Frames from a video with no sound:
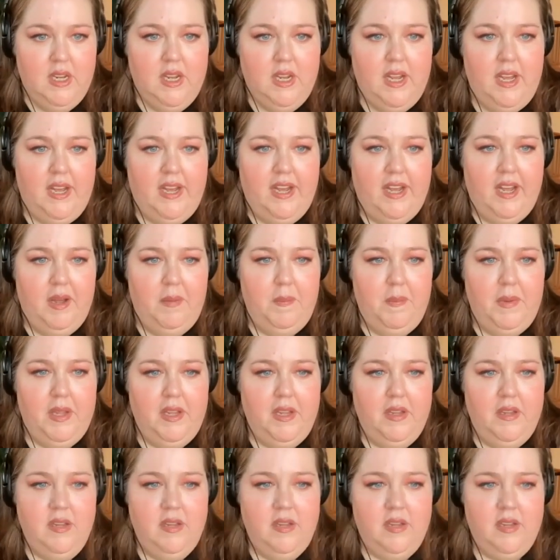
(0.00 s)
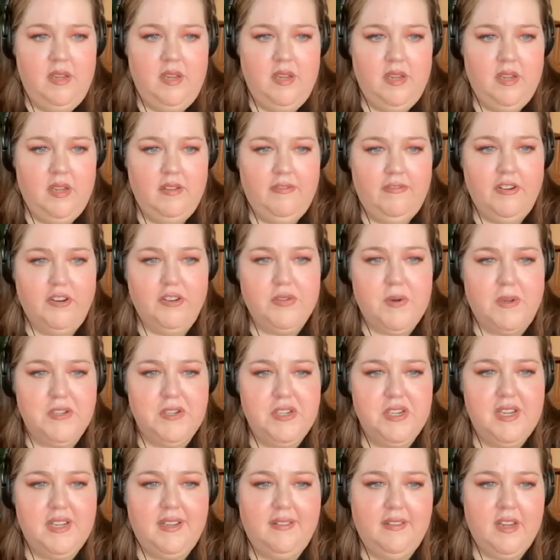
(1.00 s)
First
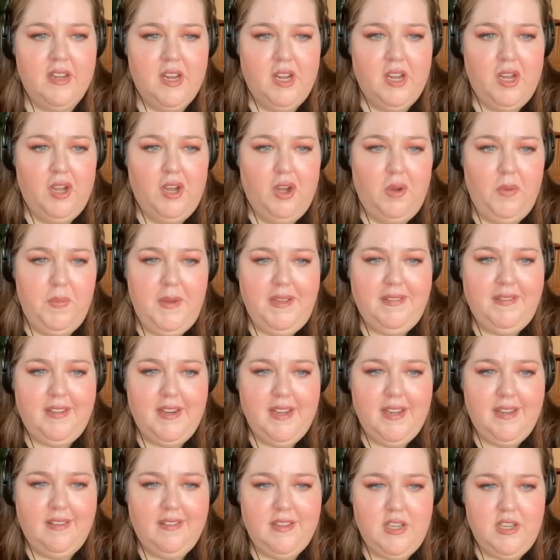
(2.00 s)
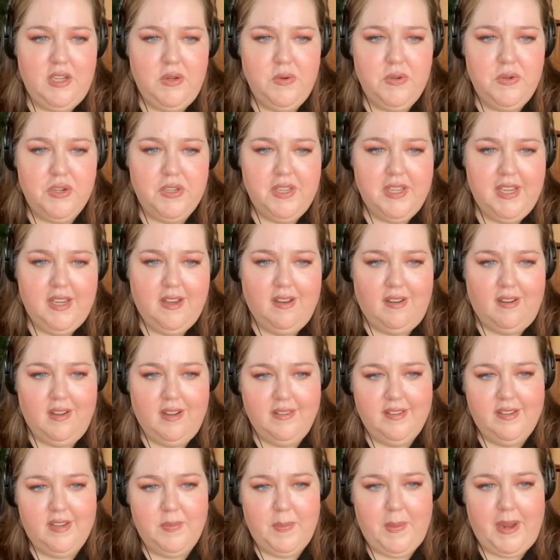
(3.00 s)
question is, obesity is usually
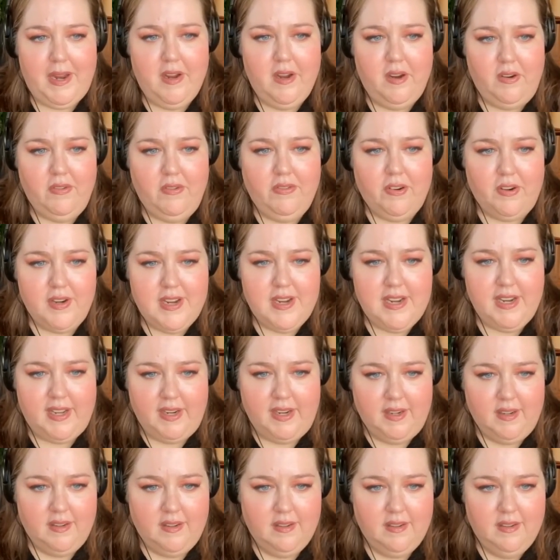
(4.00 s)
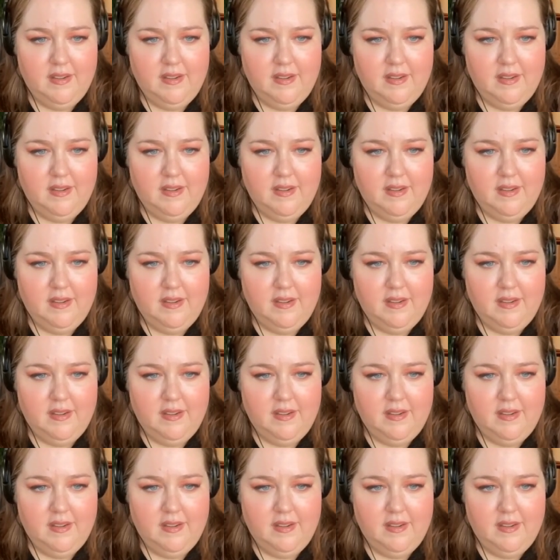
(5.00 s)
caused by overeating.